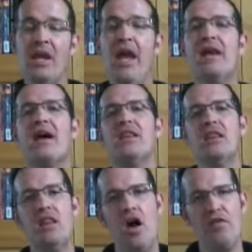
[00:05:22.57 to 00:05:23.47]
And I
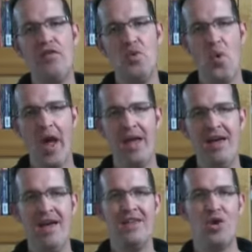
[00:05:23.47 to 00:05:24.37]
love the way
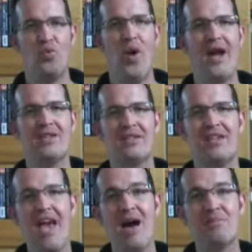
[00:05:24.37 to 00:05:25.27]
that Rex
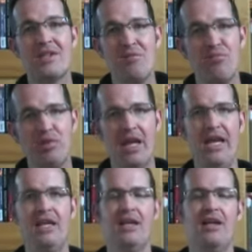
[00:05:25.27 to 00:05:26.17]
kept
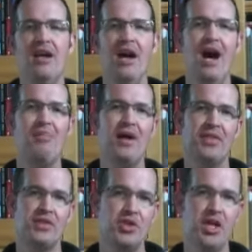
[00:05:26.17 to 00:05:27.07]
complaining about
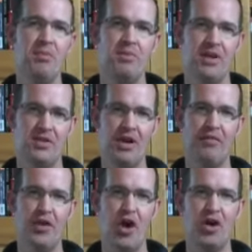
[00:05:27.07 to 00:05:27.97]
the cheapness of
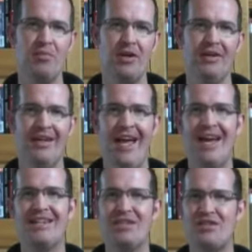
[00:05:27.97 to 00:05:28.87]
the armor
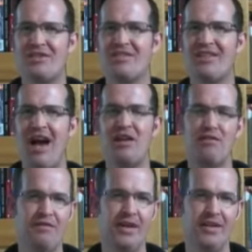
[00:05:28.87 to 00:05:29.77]
and its tight
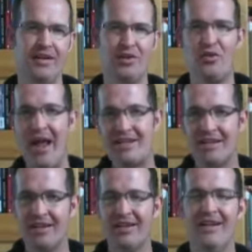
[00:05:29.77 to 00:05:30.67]
fit. Now
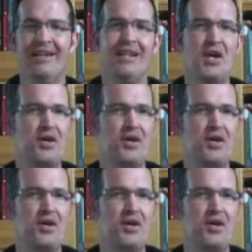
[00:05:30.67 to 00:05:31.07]
granted, he